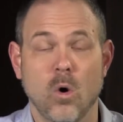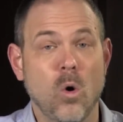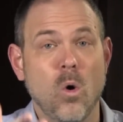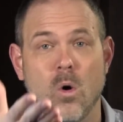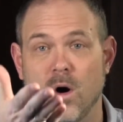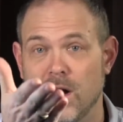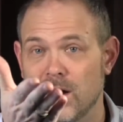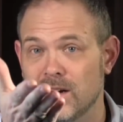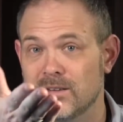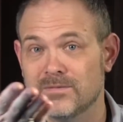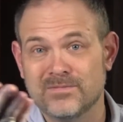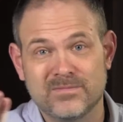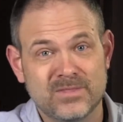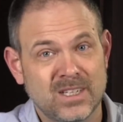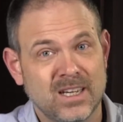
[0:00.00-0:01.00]
Or
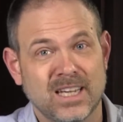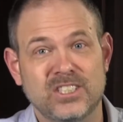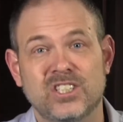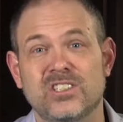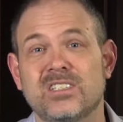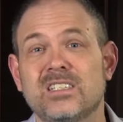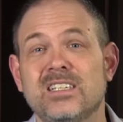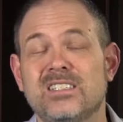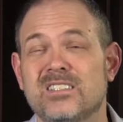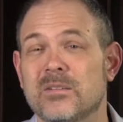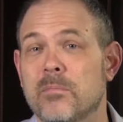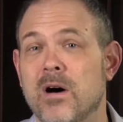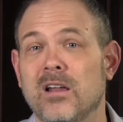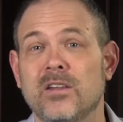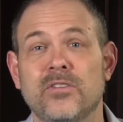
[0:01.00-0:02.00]
it just leads to
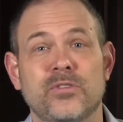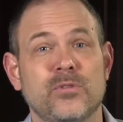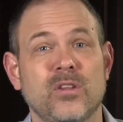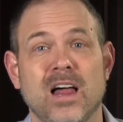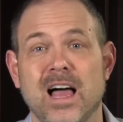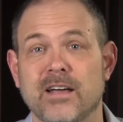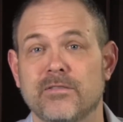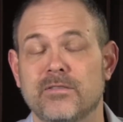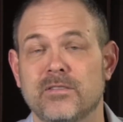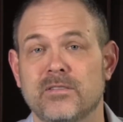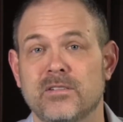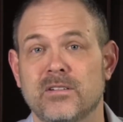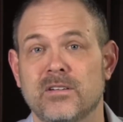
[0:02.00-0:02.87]
mulling through life.